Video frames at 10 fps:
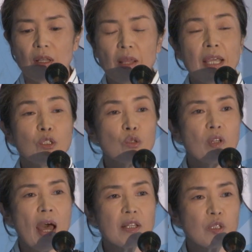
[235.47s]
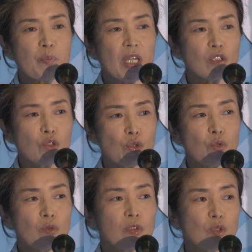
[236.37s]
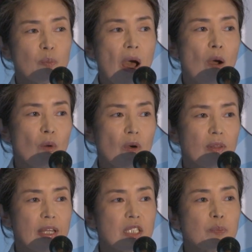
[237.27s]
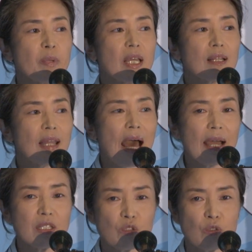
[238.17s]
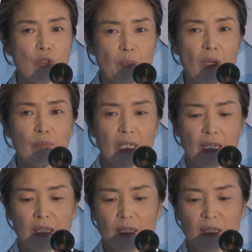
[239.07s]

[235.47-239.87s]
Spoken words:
They do not speak truth to power. They speak lies to the public.